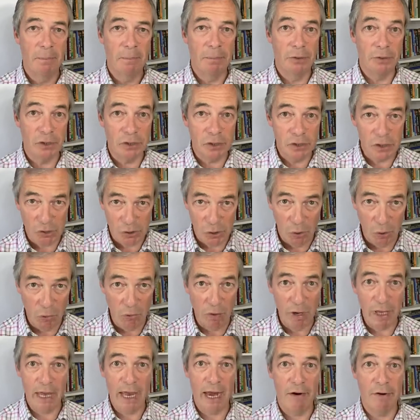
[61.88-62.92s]
but the
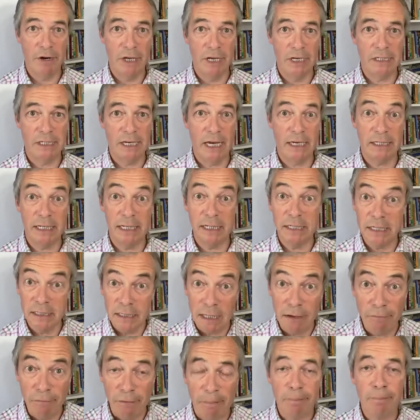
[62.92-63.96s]
story here in East Sussex is
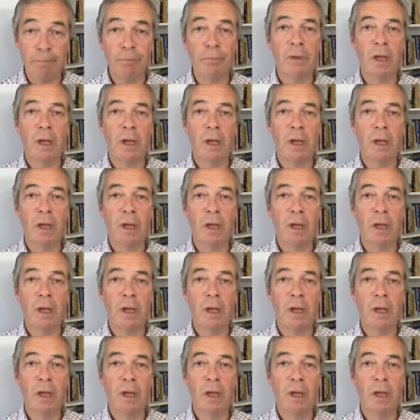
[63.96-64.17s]
different.